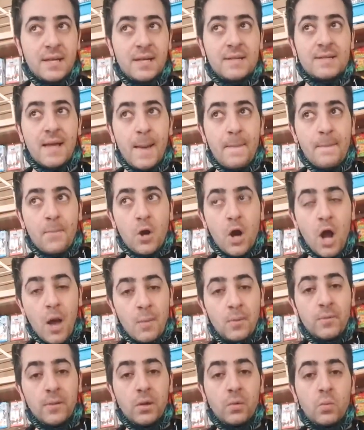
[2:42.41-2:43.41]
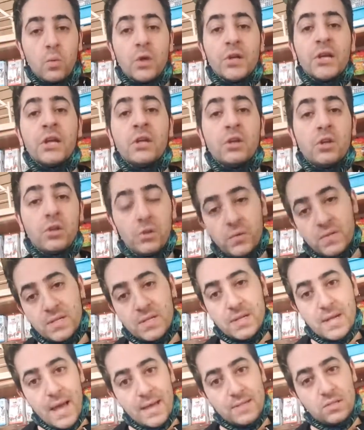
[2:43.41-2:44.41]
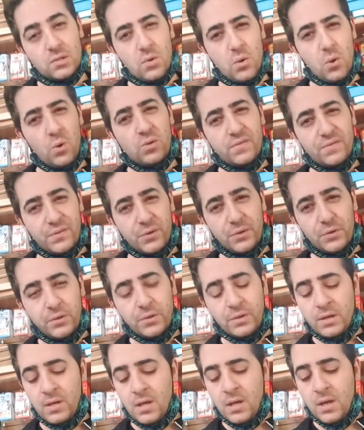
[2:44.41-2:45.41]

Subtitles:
is I probably wouldn't use it as a whole food.